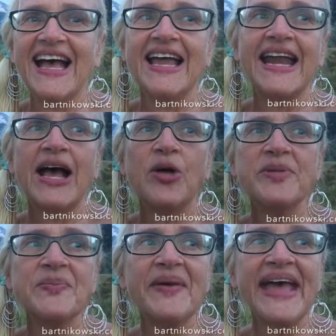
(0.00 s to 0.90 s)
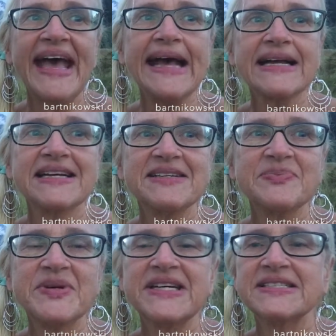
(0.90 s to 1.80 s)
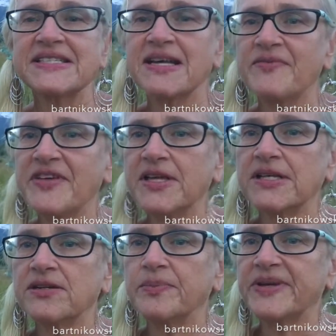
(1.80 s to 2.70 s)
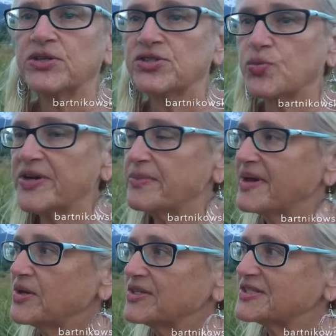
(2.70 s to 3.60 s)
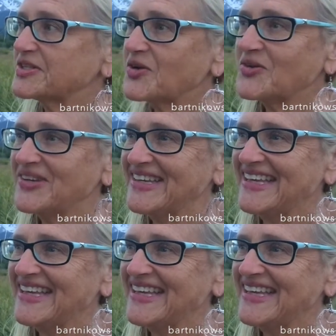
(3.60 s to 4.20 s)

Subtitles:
and I'll be back, but I'm feeling a little bittersweet about it, so